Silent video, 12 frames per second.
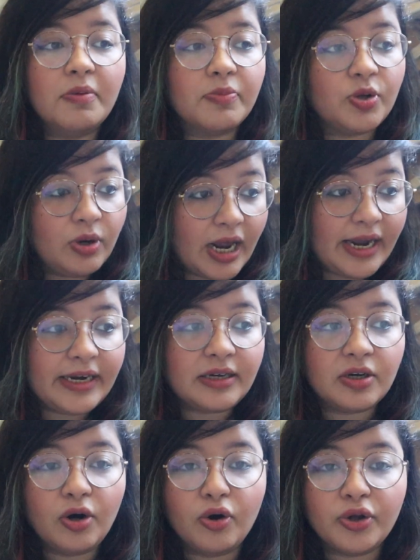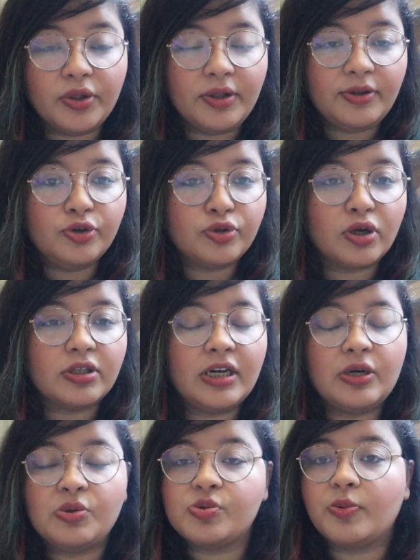you liked or you thought
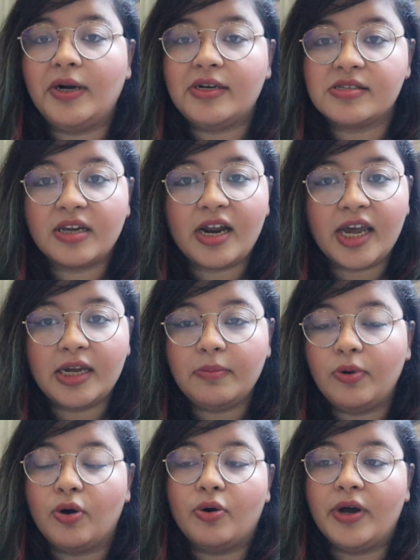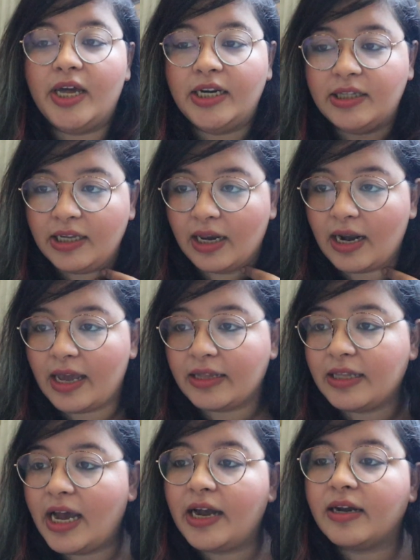that it was well described or anything
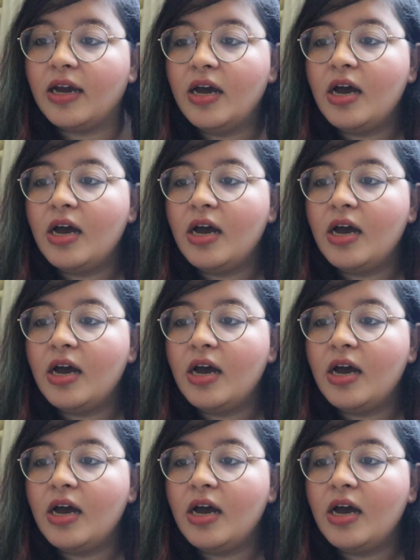like that.